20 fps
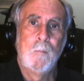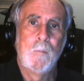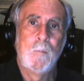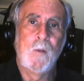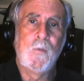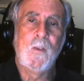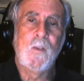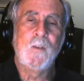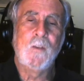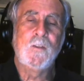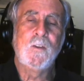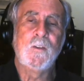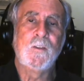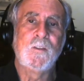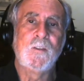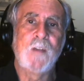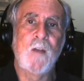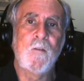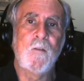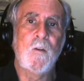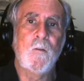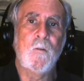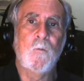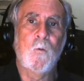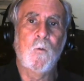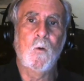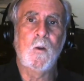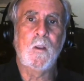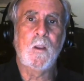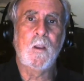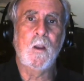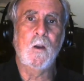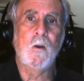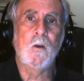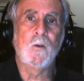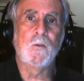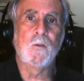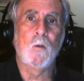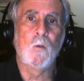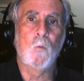But this is 74 years